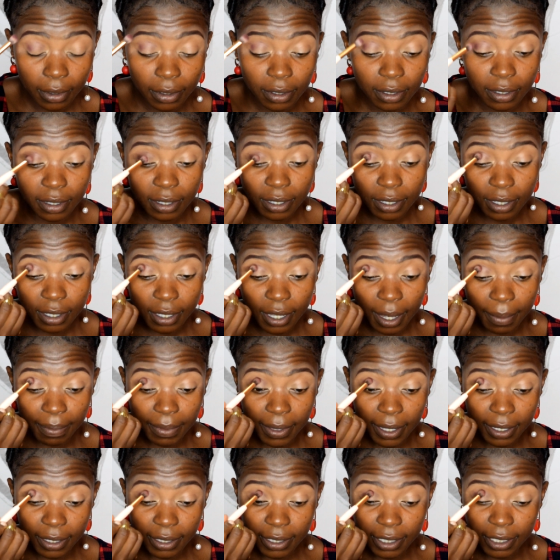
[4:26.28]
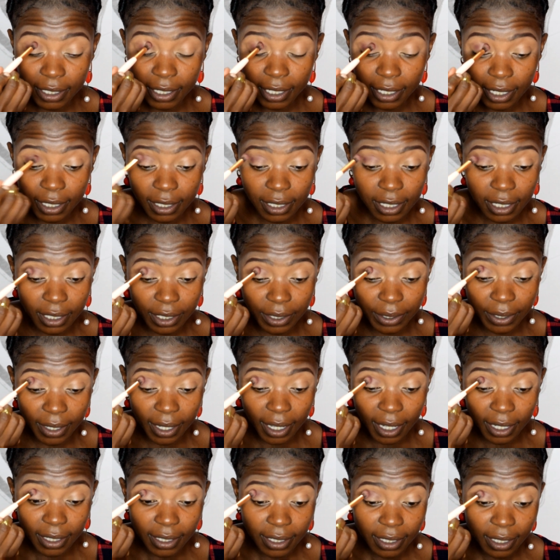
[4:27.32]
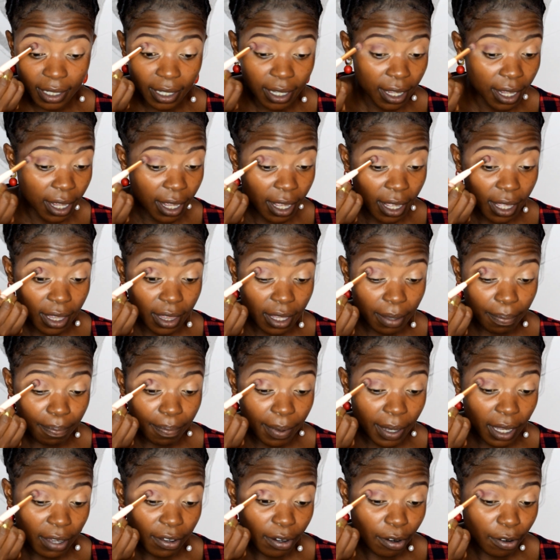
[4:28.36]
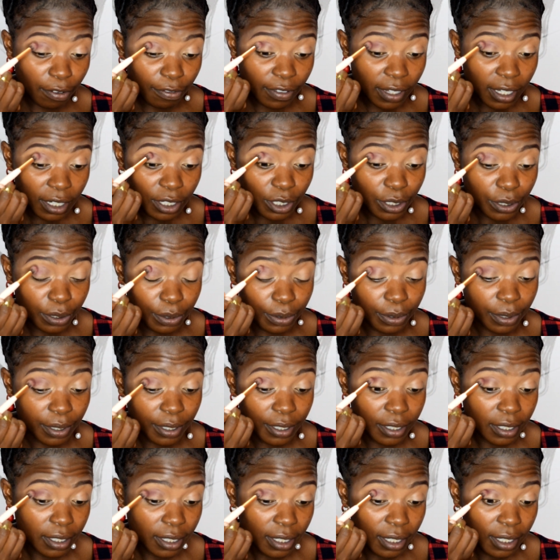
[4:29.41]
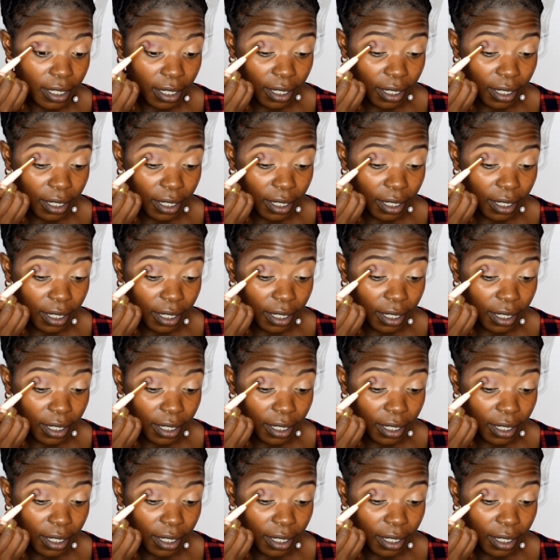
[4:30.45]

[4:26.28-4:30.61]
Just tap that shade until you get the payoff that you want.